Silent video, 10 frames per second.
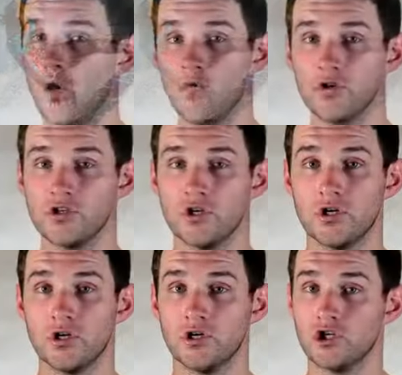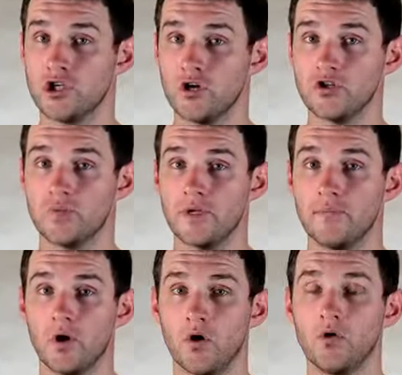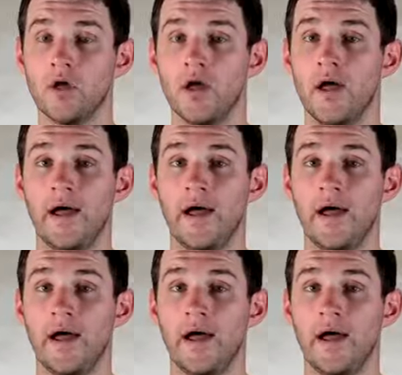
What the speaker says: over to shutter speed mode